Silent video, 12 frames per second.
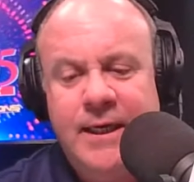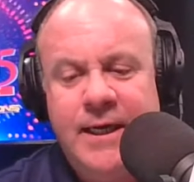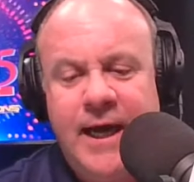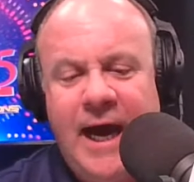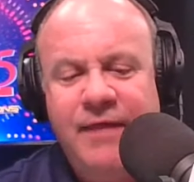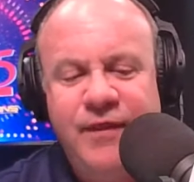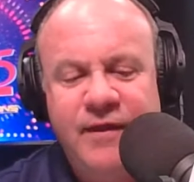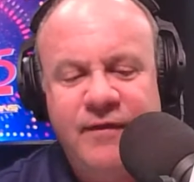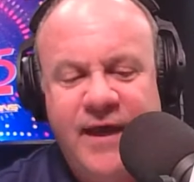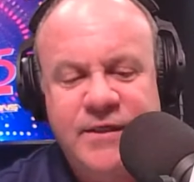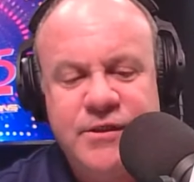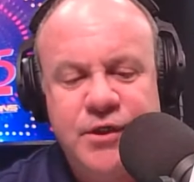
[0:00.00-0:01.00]
I think
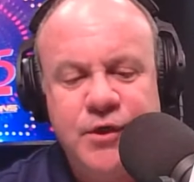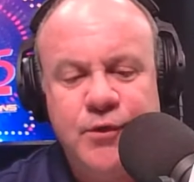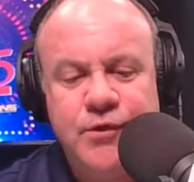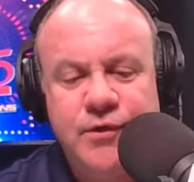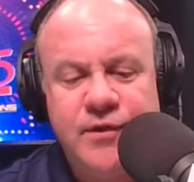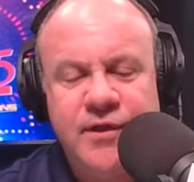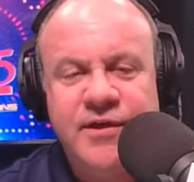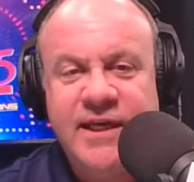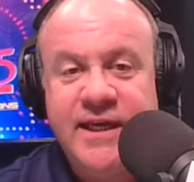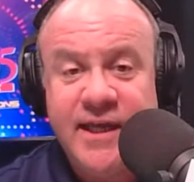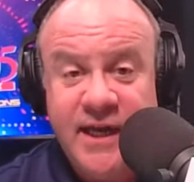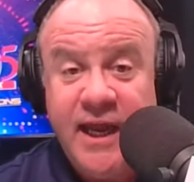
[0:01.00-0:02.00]
that's due to the
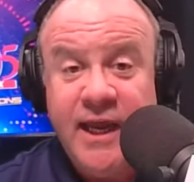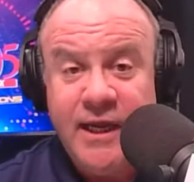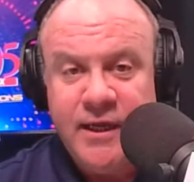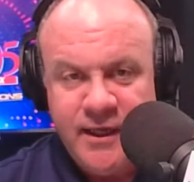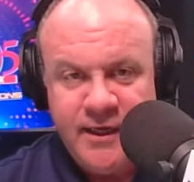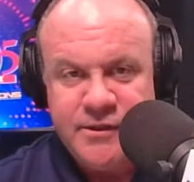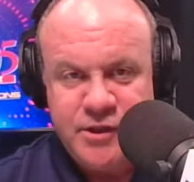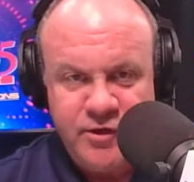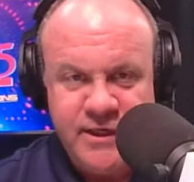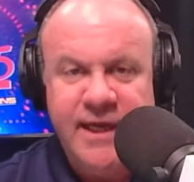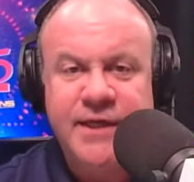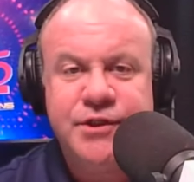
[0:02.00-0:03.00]
DNA in its
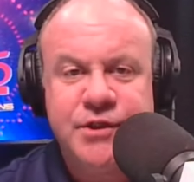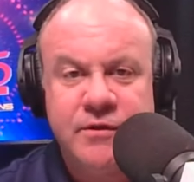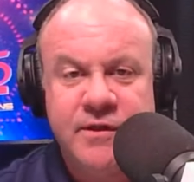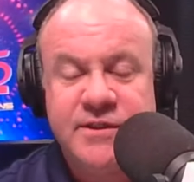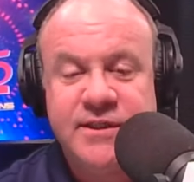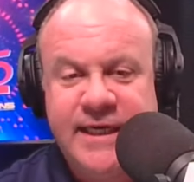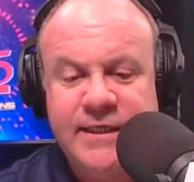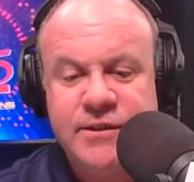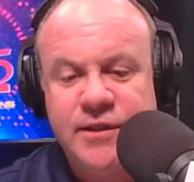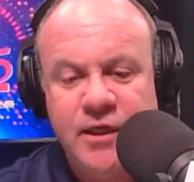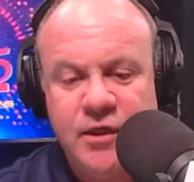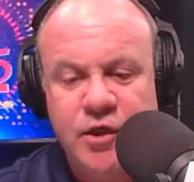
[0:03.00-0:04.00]
creation, the seeds
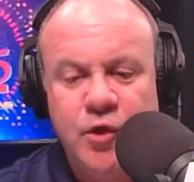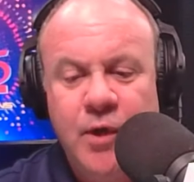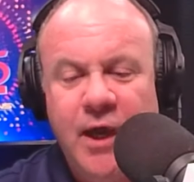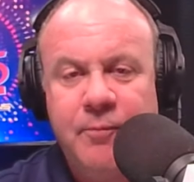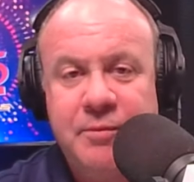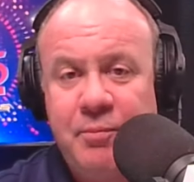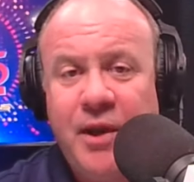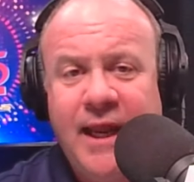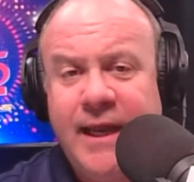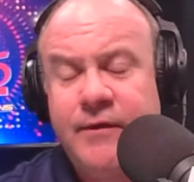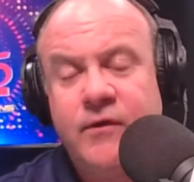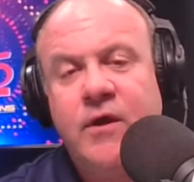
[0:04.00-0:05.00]
that you helped
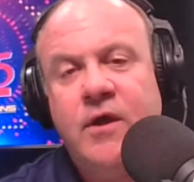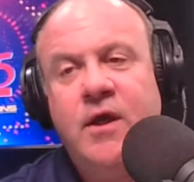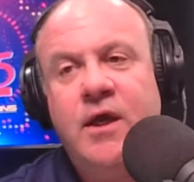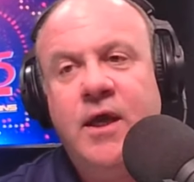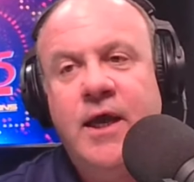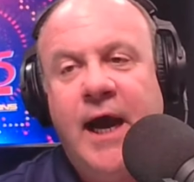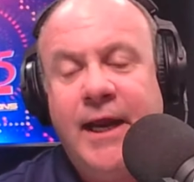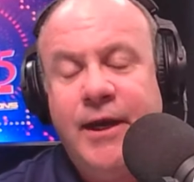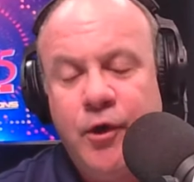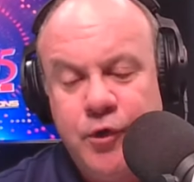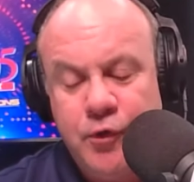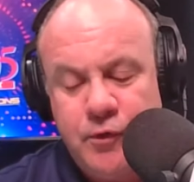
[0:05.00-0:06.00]
plant. I
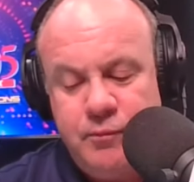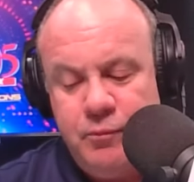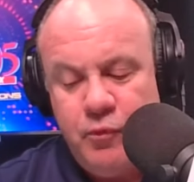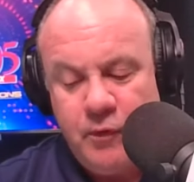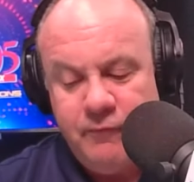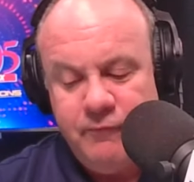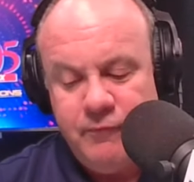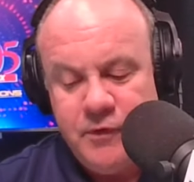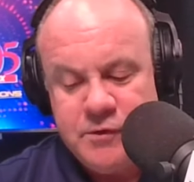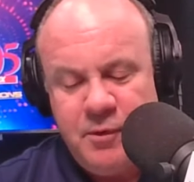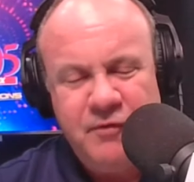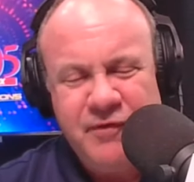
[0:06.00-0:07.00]
know you
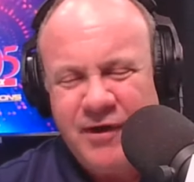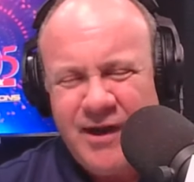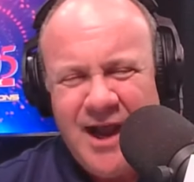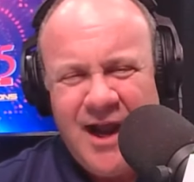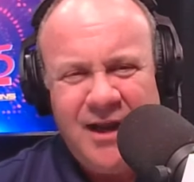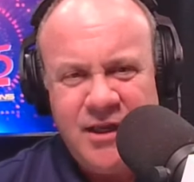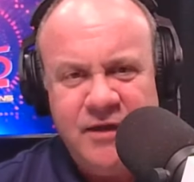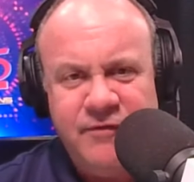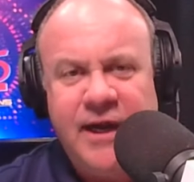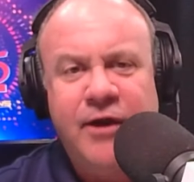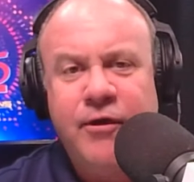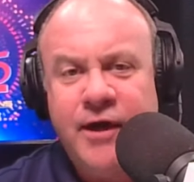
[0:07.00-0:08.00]
spoke very highly of
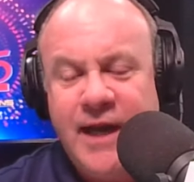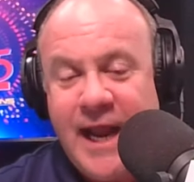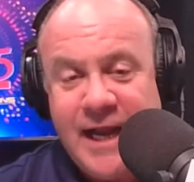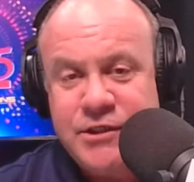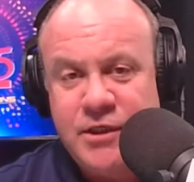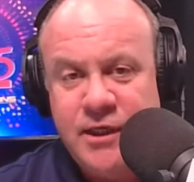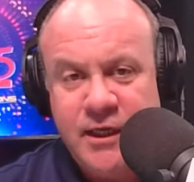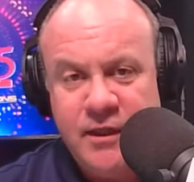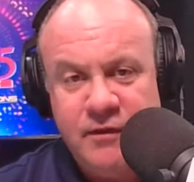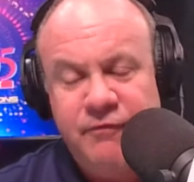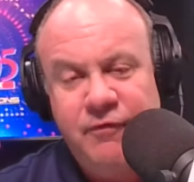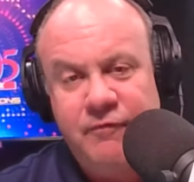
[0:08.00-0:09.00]
Aaron and Ashley and
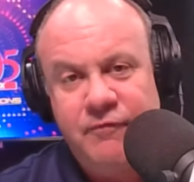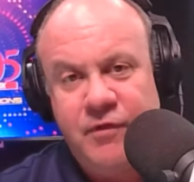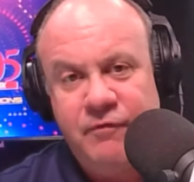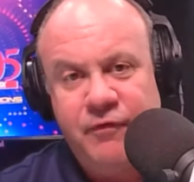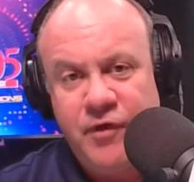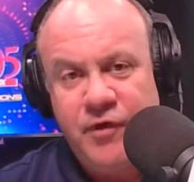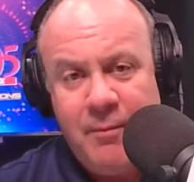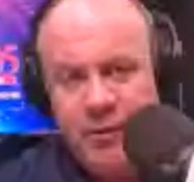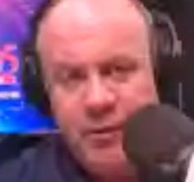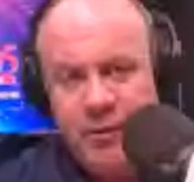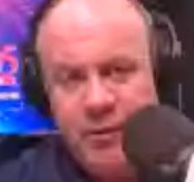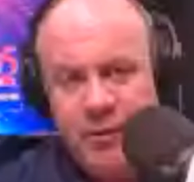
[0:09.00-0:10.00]
the
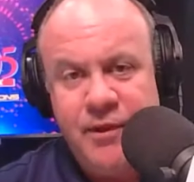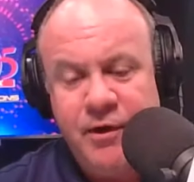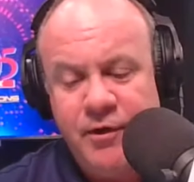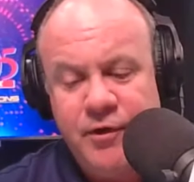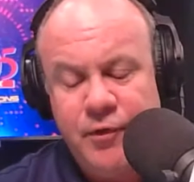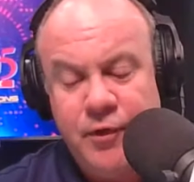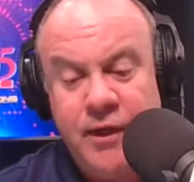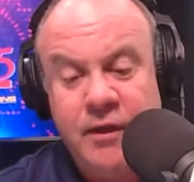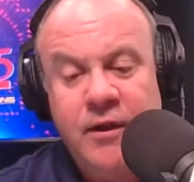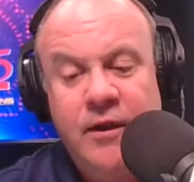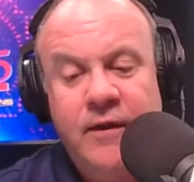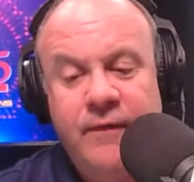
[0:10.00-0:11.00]
phenomenal job they're doing,
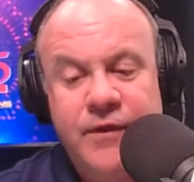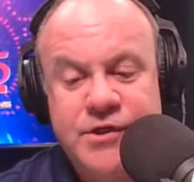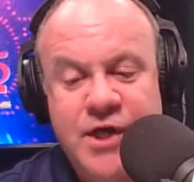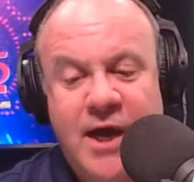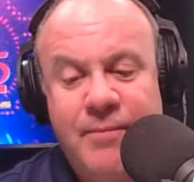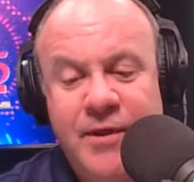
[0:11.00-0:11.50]
the job that